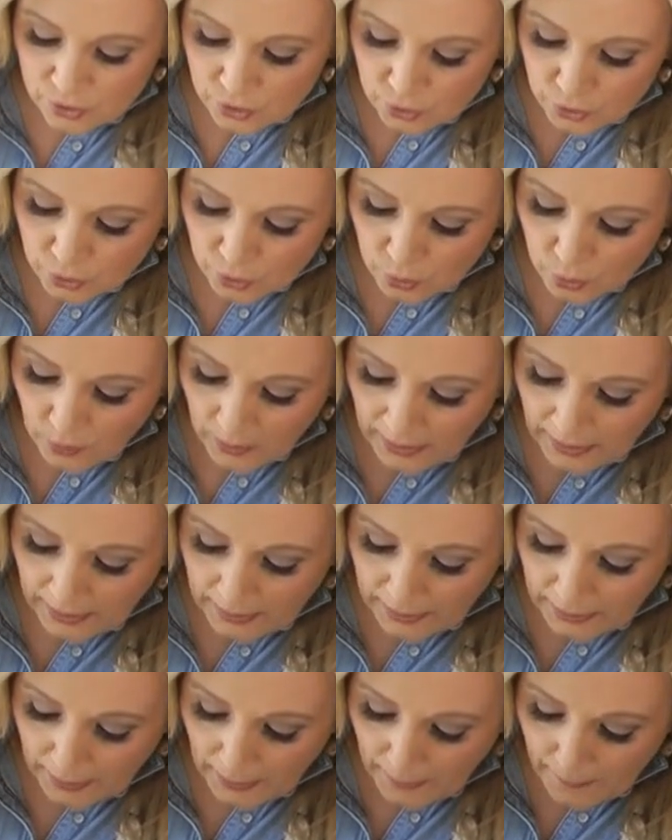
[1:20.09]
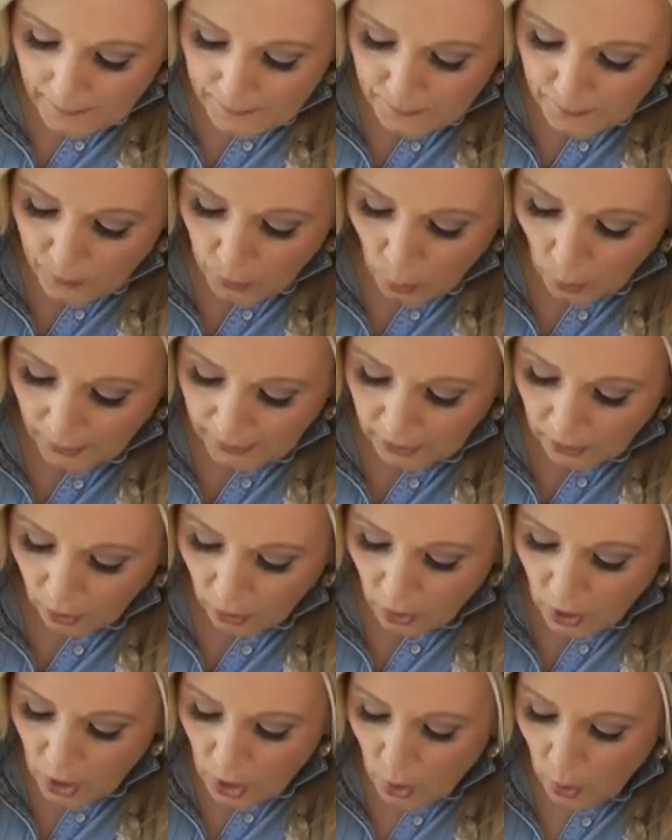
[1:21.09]
to a
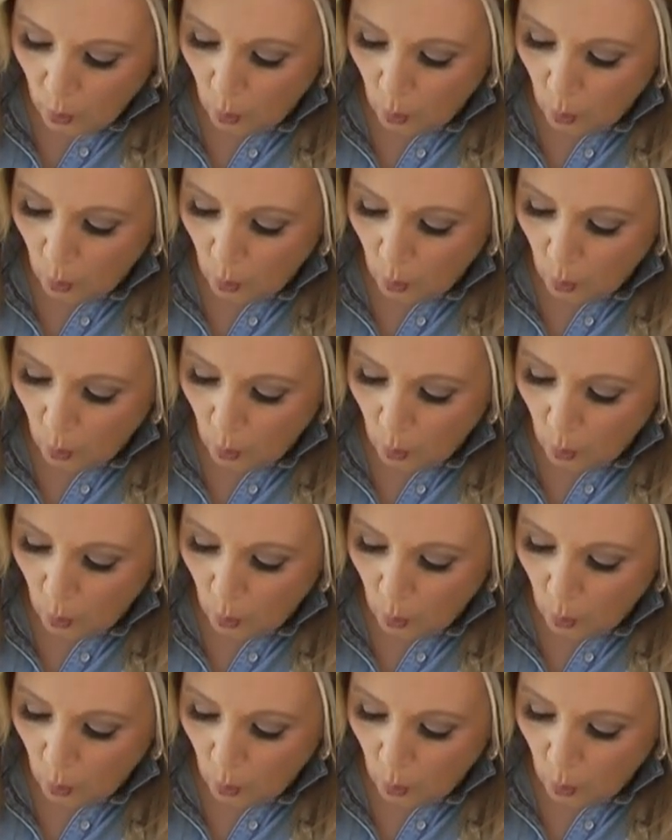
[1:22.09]
boil.